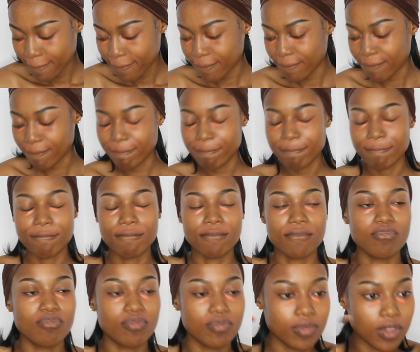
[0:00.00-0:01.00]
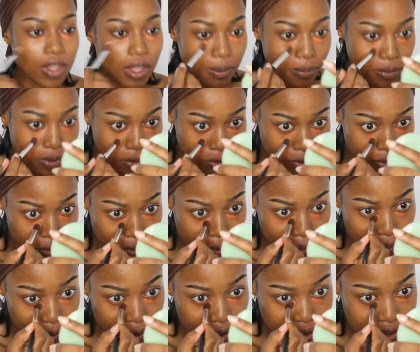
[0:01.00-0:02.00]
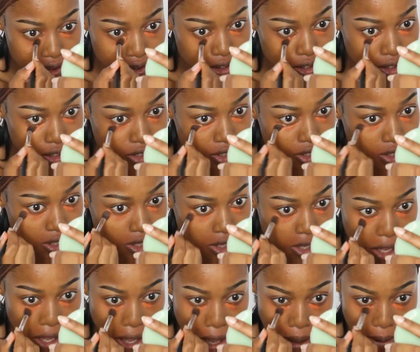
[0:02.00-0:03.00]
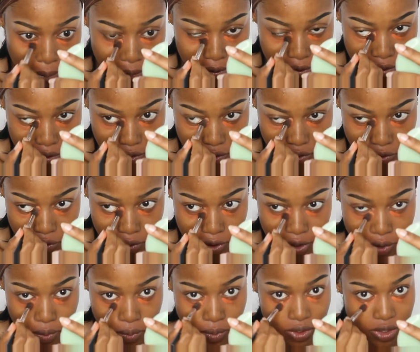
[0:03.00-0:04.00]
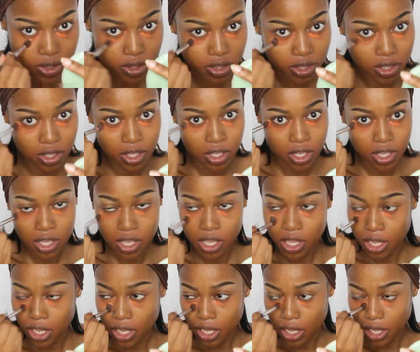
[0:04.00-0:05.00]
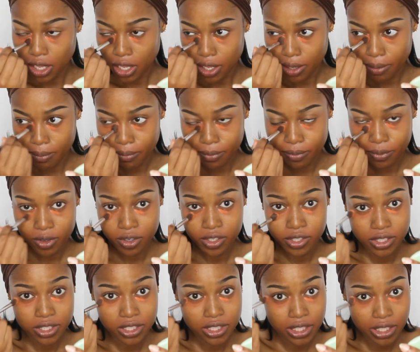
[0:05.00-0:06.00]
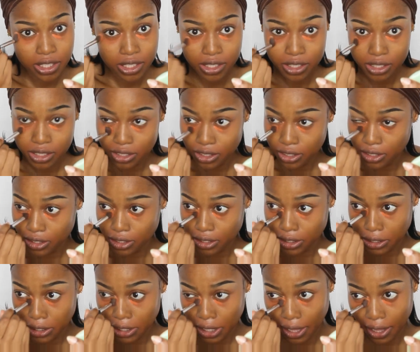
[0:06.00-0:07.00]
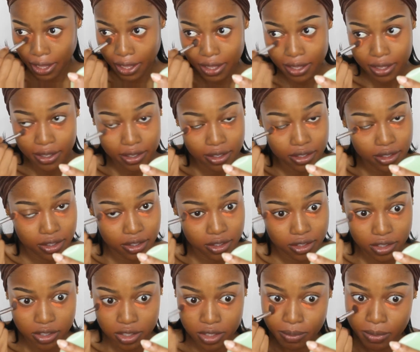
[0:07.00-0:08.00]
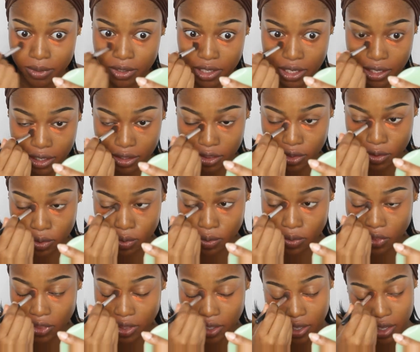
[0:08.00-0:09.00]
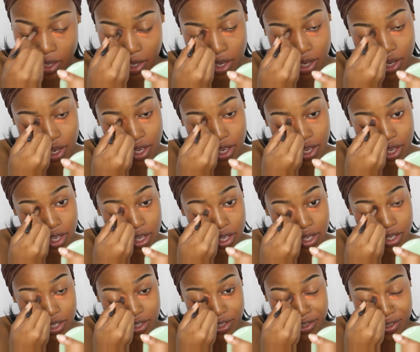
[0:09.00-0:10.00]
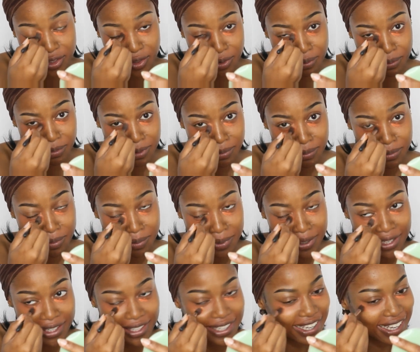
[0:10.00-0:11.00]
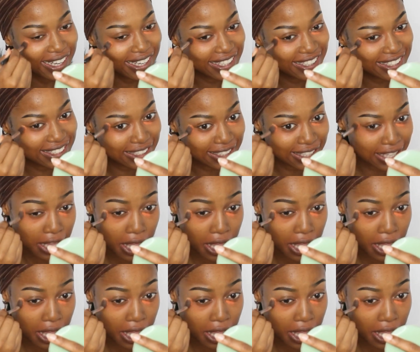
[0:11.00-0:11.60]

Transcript: I'm going to go in with bronzer. I'm going to go in with concealer. It's going to be like the whole thing. So be prepared, guys.